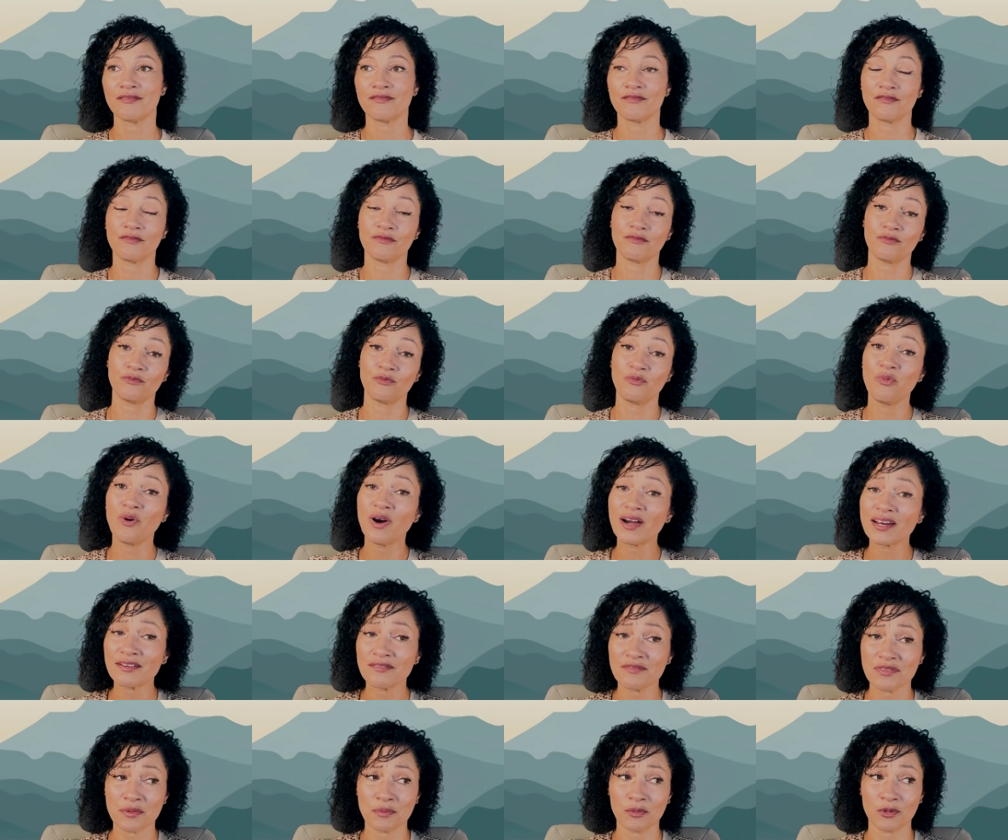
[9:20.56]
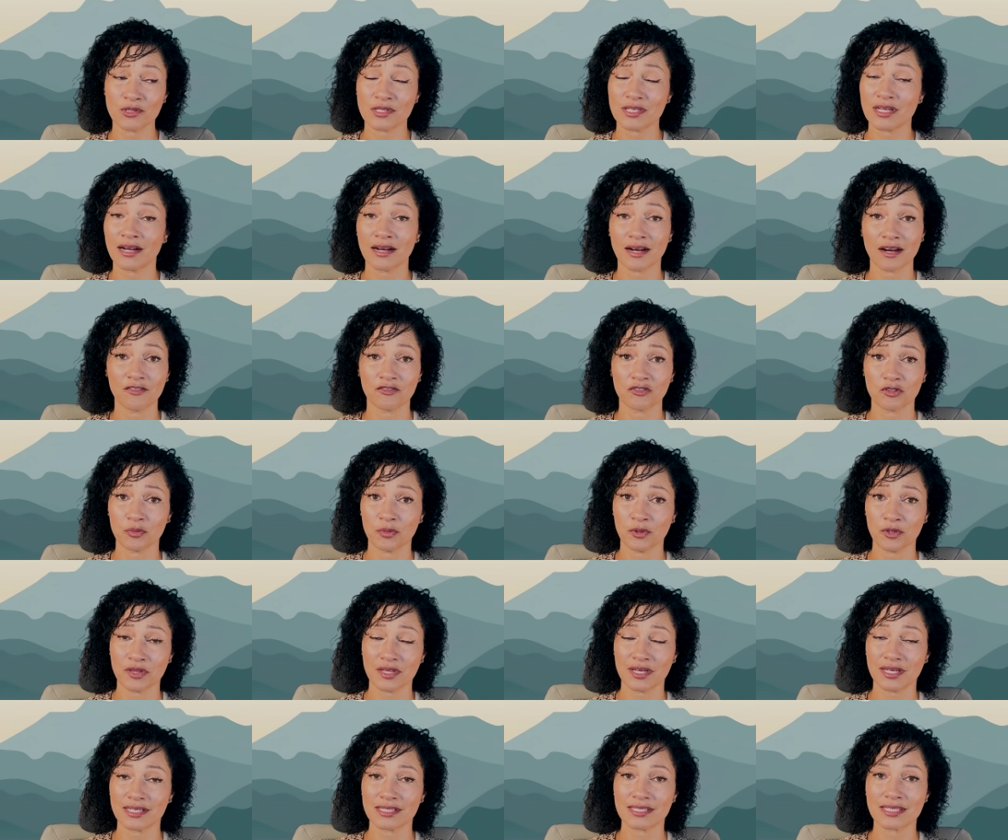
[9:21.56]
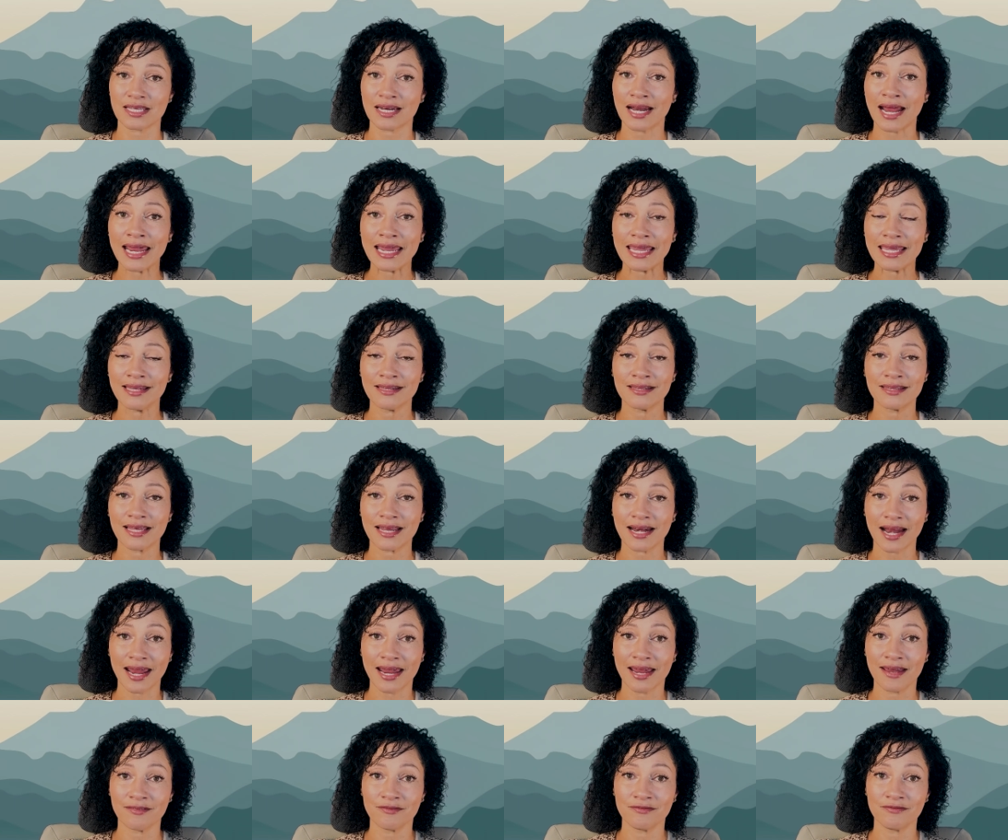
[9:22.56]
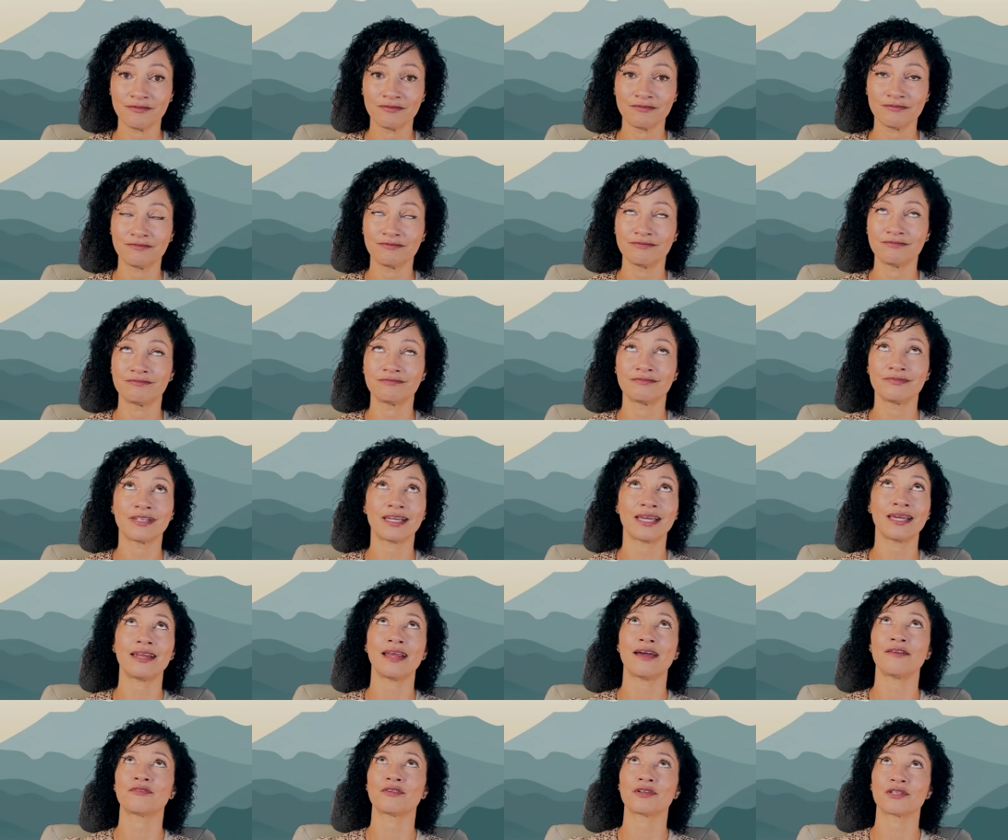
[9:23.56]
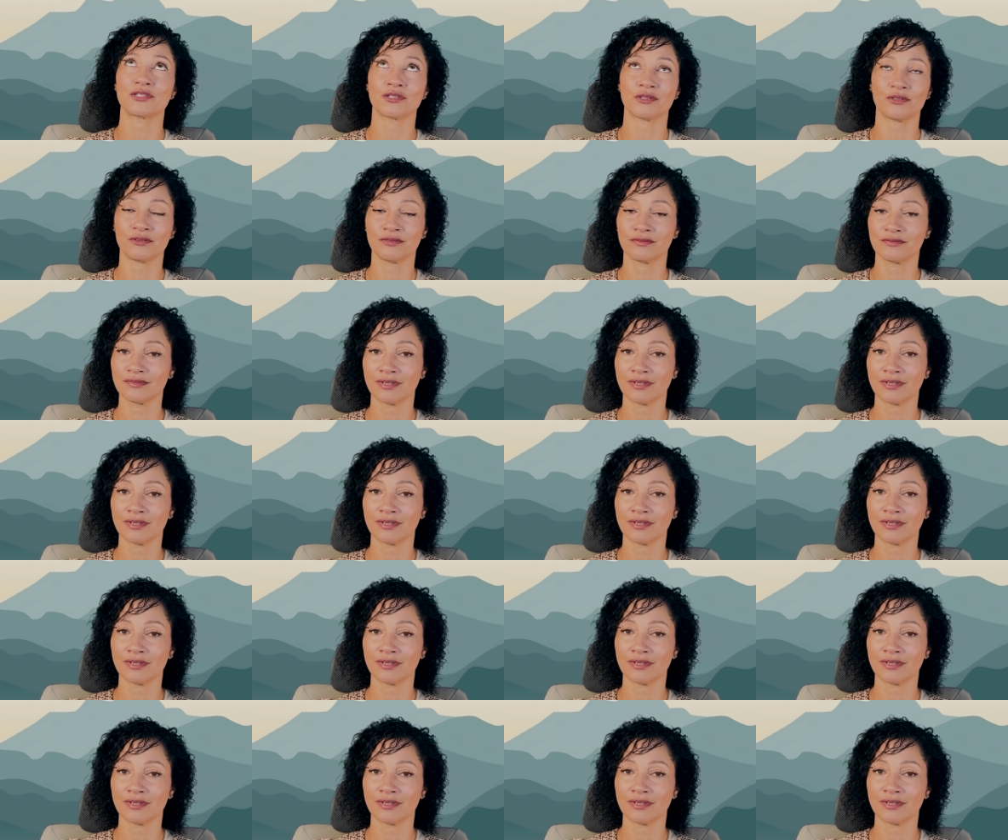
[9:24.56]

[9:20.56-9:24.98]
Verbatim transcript: one of the most uncomfortable things that I that I could ever do.